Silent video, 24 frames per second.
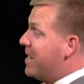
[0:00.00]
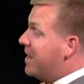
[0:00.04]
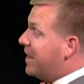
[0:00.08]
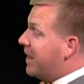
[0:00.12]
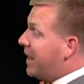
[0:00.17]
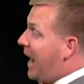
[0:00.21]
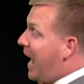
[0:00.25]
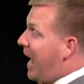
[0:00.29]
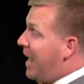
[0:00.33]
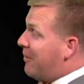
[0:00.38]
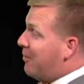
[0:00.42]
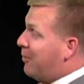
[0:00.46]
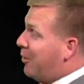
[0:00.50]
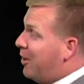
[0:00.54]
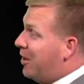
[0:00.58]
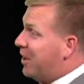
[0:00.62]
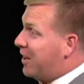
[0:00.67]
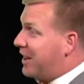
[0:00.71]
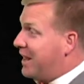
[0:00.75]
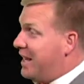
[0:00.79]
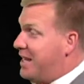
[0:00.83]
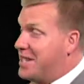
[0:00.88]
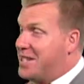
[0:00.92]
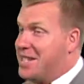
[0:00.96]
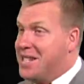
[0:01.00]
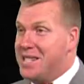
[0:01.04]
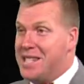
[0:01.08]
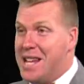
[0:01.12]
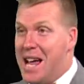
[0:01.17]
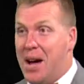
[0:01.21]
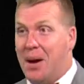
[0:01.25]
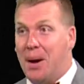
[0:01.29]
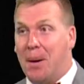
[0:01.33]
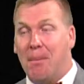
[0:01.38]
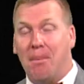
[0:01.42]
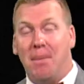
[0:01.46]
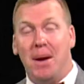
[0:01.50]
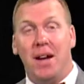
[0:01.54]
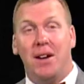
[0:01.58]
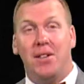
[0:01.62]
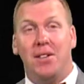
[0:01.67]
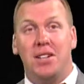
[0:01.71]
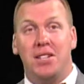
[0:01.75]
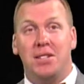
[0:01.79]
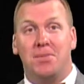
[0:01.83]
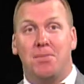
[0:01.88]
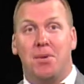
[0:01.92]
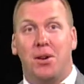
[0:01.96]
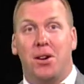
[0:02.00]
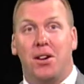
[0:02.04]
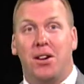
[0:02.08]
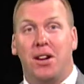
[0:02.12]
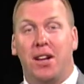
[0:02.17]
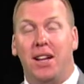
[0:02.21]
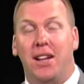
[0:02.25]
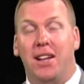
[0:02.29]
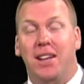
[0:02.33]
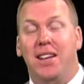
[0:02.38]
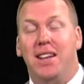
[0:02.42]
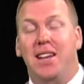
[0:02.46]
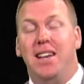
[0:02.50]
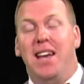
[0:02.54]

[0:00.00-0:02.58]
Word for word: Live look, this is down in Perrysburg,